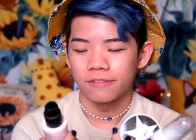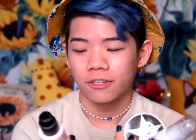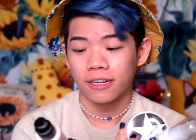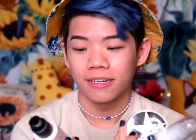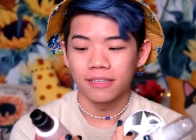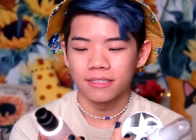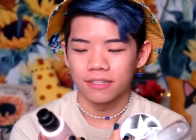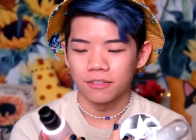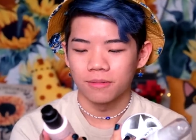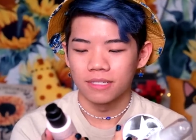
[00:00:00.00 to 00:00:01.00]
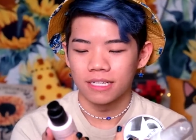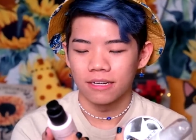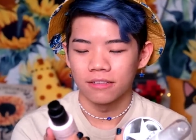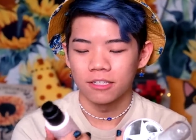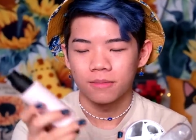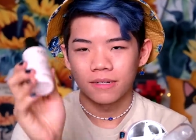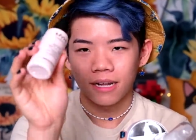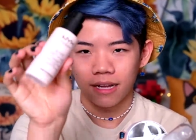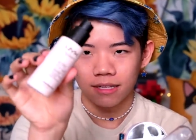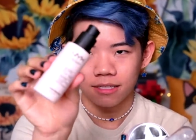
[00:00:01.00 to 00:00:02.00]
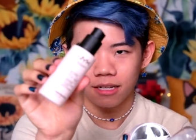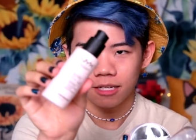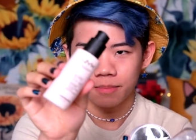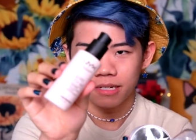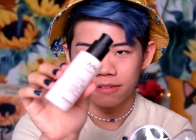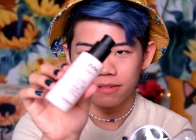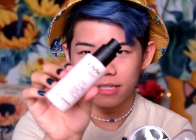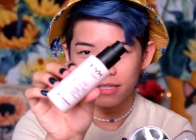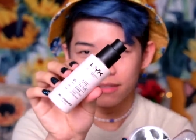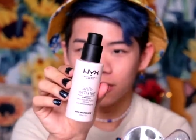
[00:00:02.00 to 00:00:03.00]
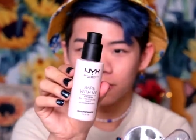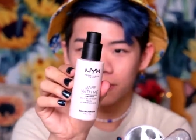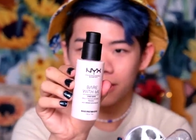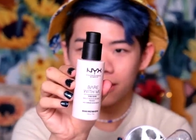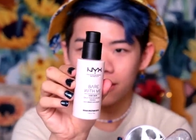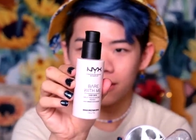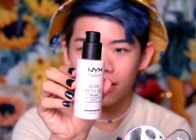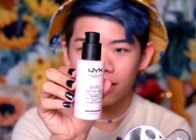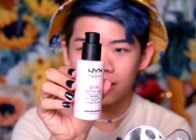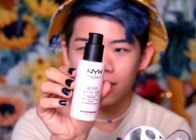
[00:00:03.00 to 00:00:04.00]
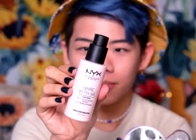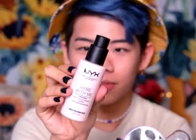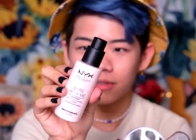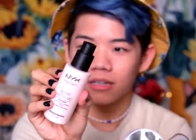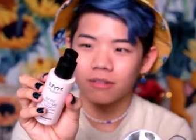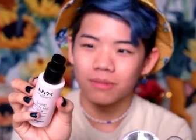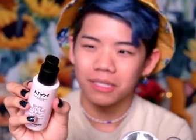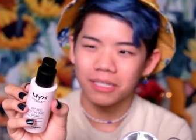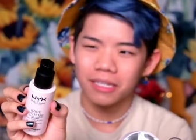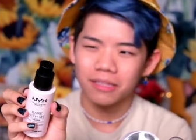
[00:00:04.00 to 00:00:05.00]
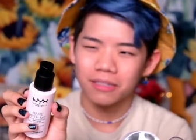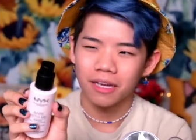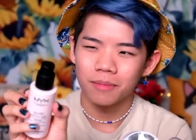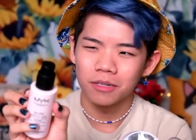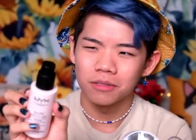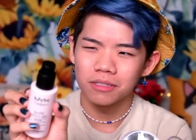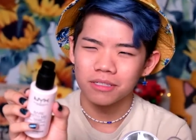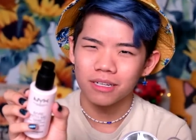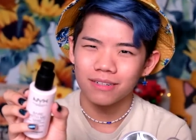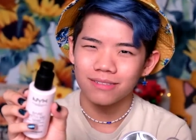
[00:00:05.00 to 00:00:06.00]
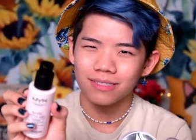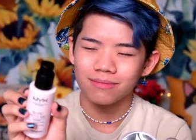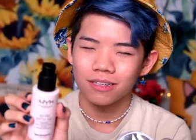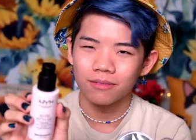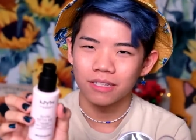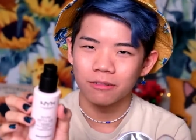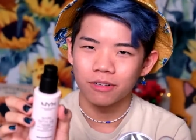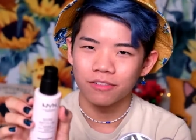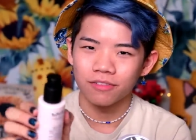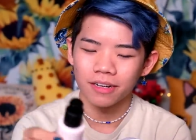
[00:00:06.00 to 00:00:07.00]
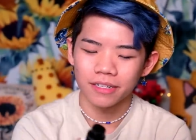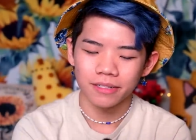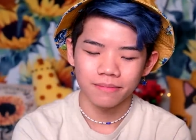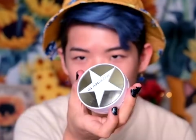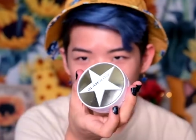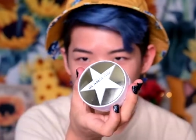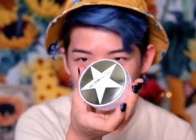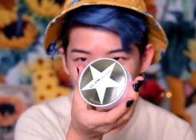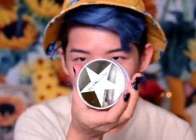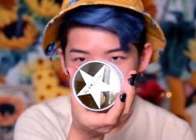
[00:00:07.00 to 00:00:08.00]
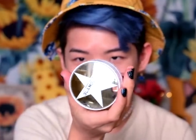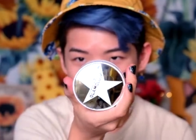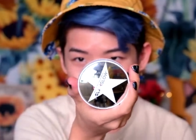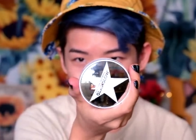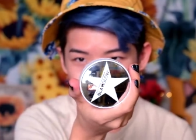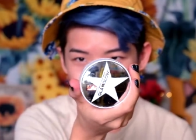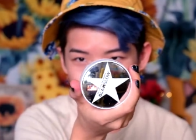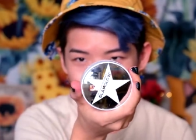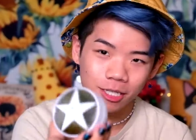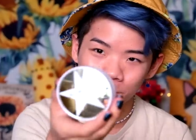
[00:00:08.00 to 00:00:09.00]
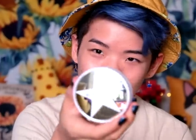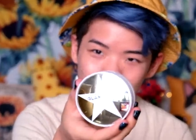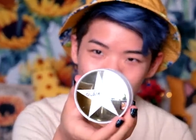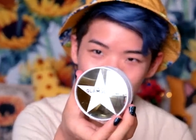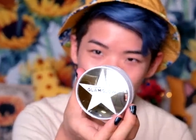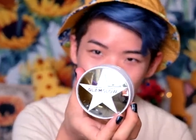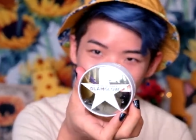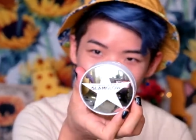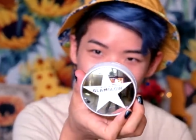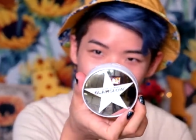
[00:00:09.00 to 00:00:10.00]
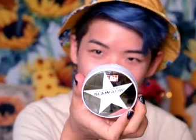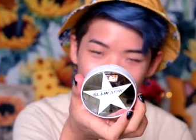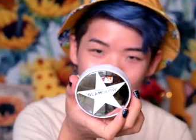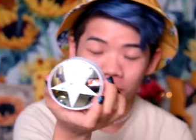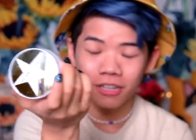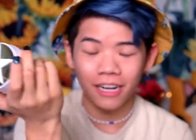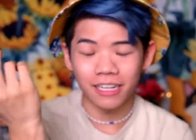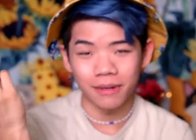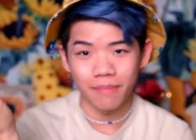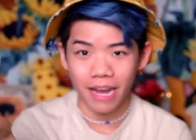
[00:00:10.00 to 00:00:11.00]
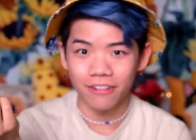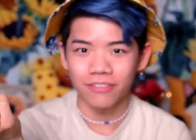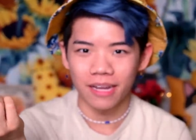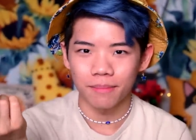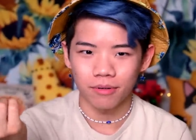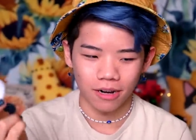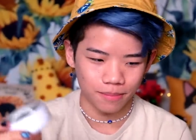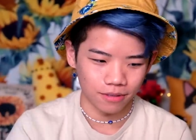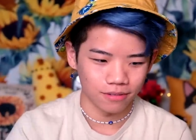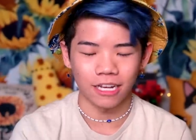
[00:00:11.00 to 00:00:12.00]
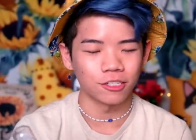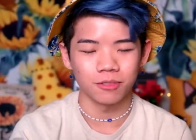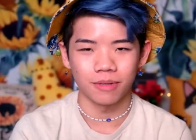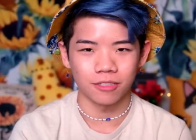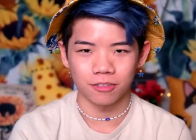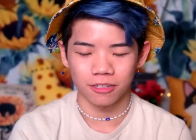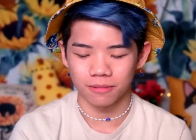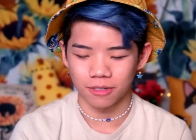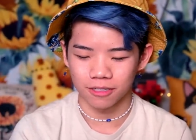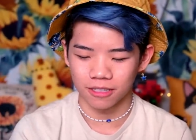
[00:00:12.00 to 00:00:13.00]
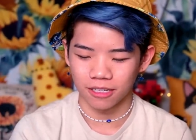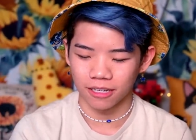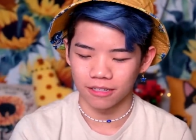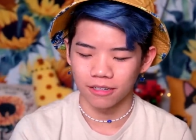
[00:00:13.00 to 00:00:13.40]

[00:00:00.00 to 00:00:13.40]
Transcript: I've tried all these other ones out. This one has SPF in it. It's from NYX, except I don't really like the chemicals inside of it. It's not really reef-friendly. This one has fragrance in it. This one is overpriced, and you do not need a mattifying primer. That just just makes your skin worse in the end.